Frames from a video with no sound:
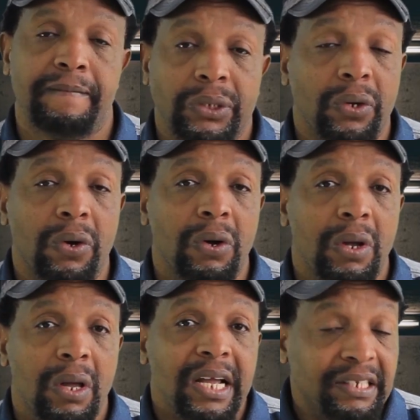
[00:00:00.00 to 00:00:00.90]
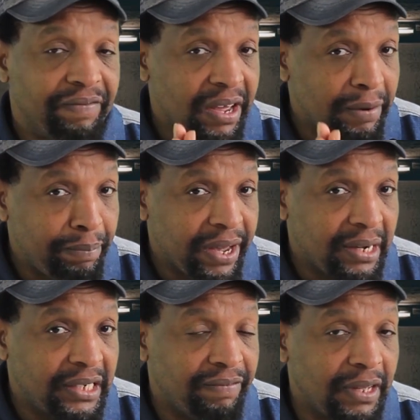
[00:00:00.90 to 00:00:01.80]
So it's very
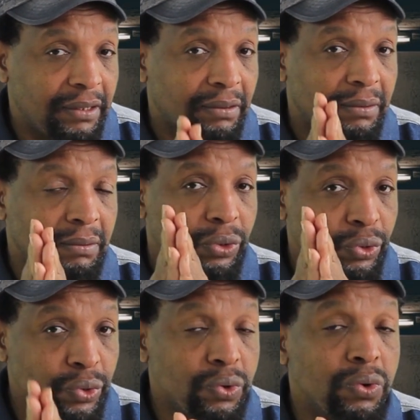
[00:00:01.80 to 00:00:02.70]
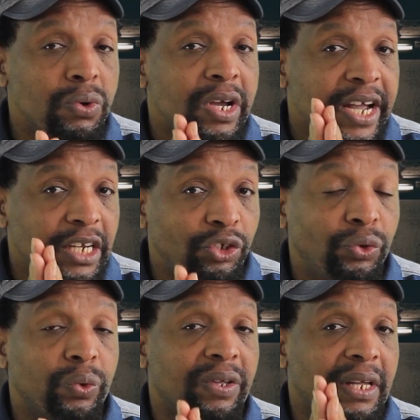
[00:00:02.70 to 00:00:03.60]
imperative that you
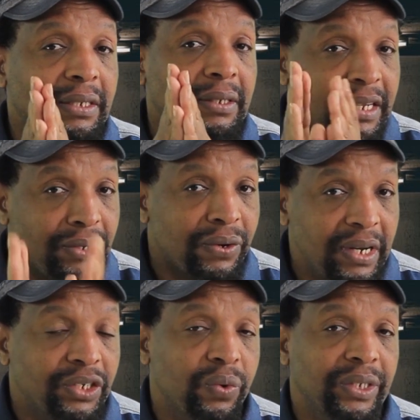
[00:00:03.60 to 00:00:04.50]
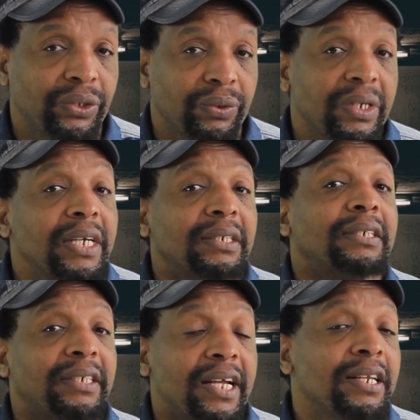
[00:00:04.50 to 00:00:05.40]
ensure that the knowledge question is
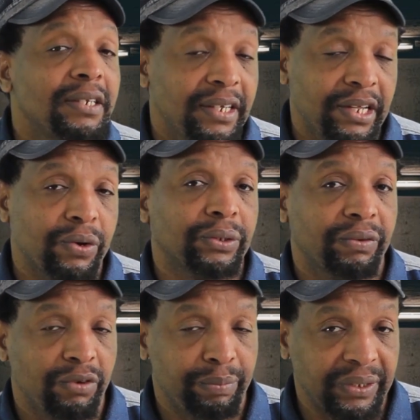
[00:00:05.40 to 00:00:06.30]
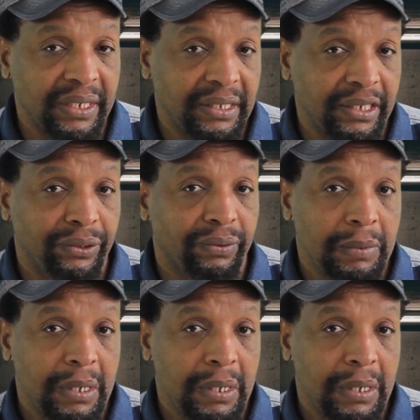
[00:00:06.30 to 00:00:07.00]
sustained in the course of your presentation.